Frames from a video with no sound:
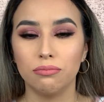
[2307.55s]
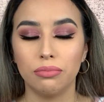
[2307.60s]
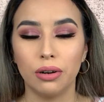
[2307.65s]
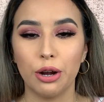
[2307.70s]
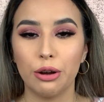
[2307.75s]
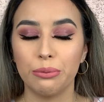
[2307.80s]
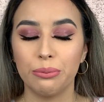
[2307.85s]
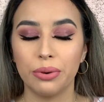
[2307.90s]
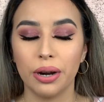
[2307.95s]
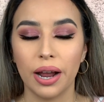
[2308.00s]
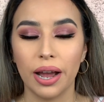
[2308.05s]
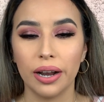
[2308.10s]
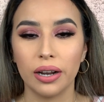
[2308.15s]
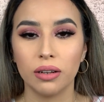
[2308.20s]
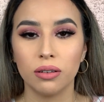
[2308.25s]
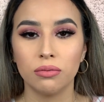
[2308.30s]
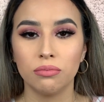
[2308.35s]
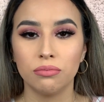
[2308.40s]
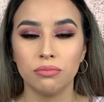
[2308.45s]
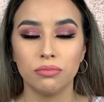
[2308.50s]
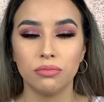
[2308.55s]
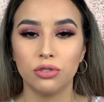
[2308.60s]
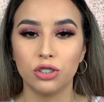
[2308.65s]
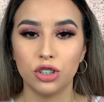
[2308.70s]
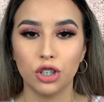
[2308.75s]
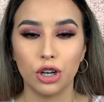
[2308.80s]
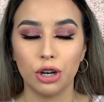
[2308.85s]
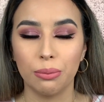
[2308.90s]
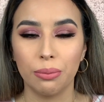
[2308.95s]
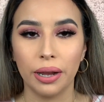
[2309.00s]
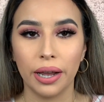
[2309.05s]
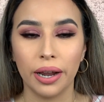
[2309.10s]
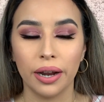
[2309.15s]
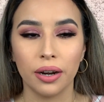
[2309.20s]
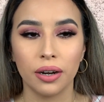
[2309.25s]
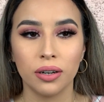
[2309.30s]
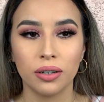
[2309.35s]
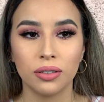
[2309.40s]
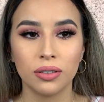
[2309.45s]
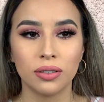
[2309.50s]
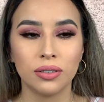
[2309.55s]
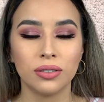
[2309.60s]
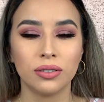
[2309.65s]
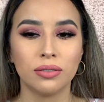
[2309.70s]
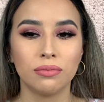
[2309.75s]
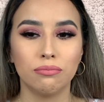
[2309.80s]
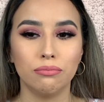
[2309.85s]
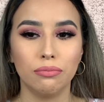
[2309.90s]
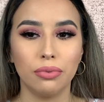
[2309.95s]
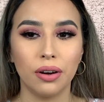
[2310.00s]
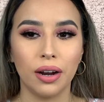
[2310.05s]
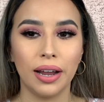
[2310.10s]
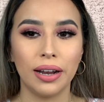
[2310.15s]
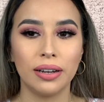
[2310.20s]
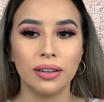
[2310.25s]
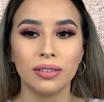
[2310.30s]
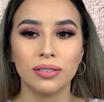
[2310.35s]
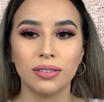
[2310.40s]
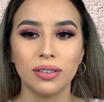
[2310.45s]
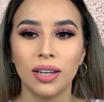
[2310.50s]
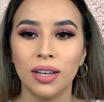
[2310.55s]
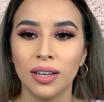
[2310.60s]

brown bread sugar bear bread